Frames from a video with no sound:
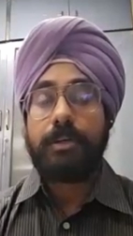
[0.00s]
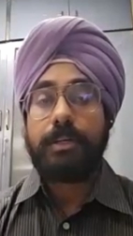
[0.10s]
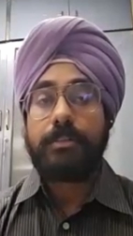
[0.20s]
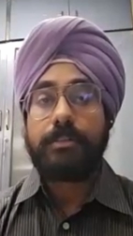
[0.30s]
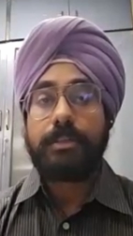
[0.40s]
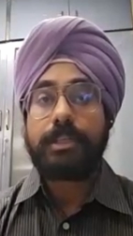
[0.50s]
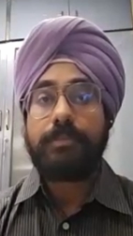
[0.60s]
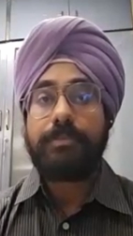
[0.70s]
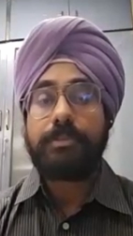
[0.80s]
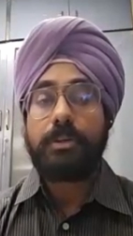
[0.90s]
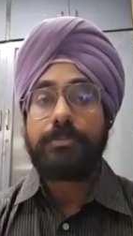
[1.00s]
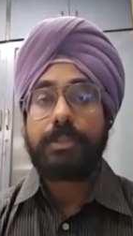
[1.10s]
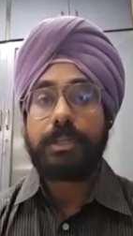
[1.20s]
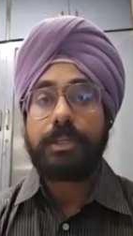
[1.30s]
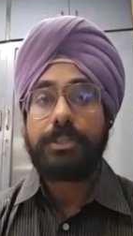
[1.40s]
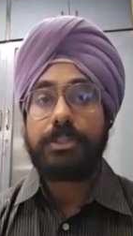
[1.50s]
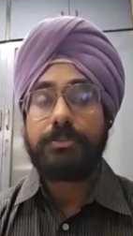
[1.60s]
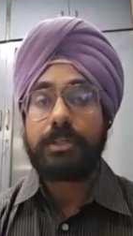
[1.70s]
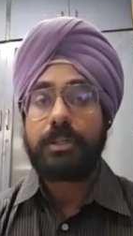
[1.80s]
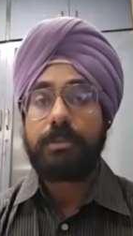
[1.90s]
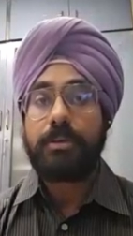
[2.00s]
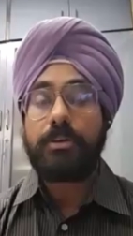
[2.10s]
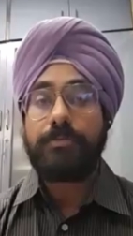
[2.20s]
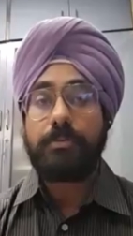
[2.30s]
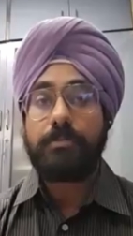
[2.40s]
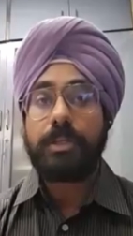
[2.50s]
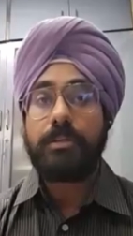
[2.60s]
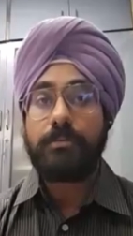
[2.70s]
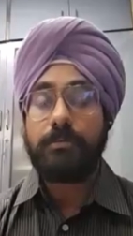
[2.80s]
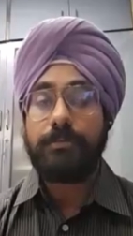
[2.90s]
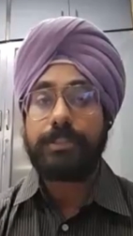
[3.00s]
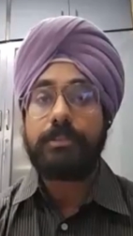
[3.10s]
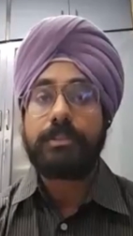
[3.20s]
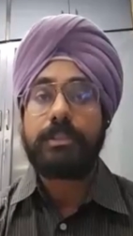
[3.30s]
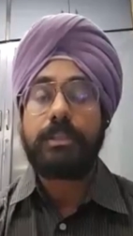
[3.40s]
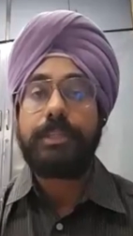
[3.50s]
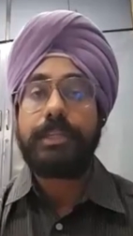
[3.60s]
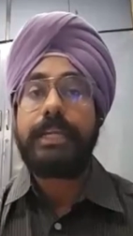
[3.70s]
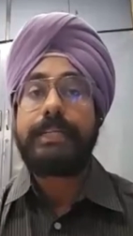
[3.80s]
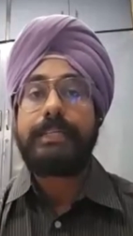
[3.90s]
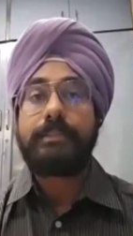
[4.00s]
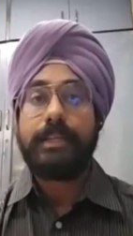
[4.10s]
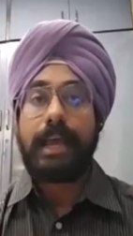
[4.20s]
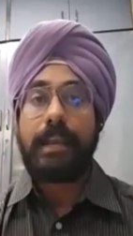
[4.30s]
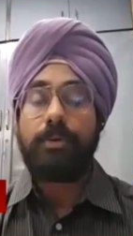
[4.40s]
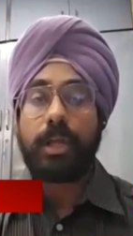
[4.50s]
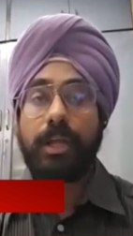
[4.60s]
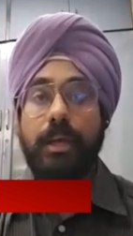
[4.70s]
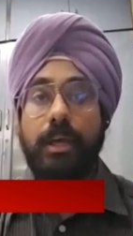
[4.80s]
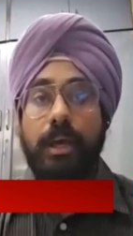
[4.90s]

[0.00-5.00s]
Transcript: edema is, itself is a lot of secretions which are coming out from the vessels itself, and they collected in the alveoli.